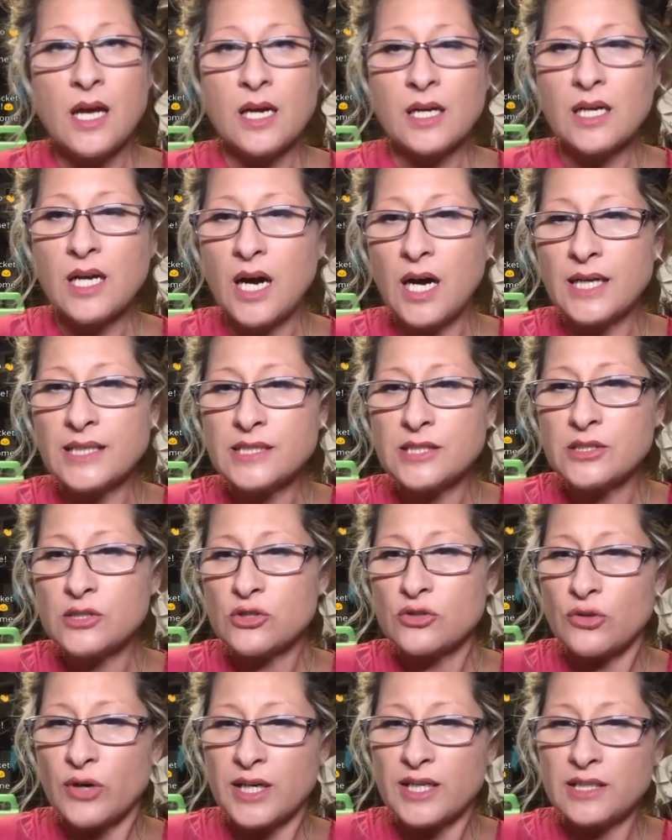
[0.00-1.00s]

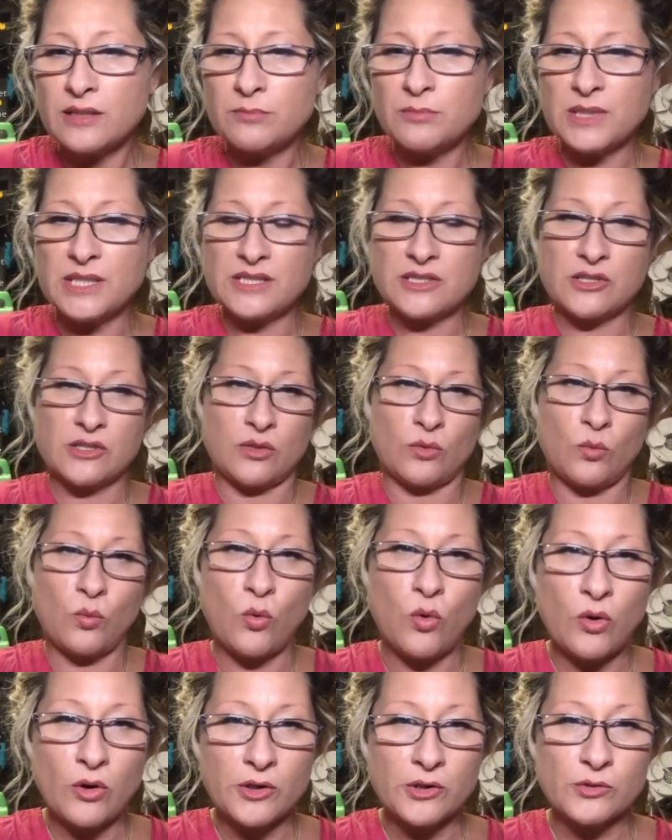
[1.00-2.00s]
Concentrated means the
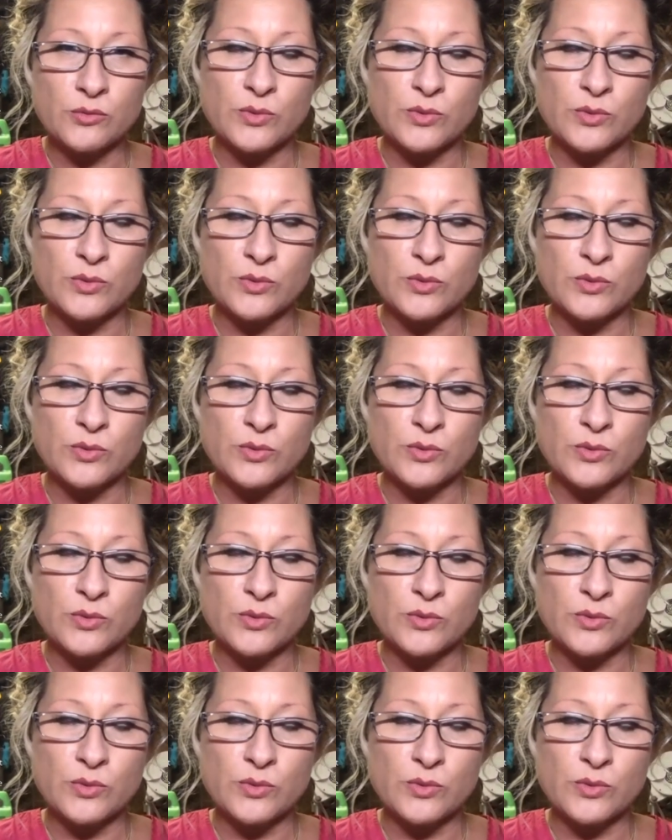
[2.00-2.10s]
water